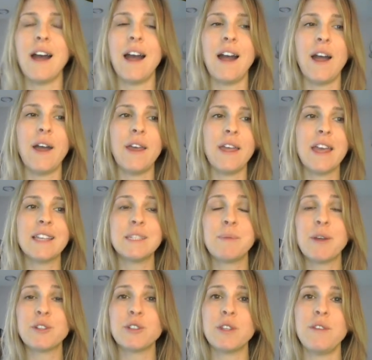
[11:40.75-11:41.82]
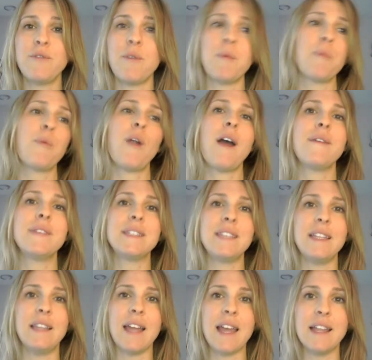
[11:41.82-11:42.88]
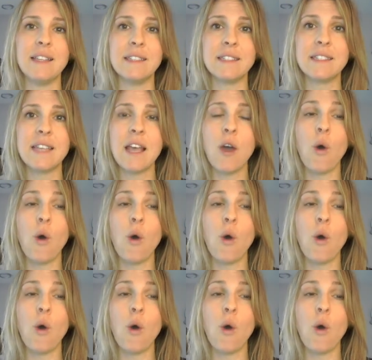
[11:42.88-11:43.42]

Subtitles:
especially from a privacy lens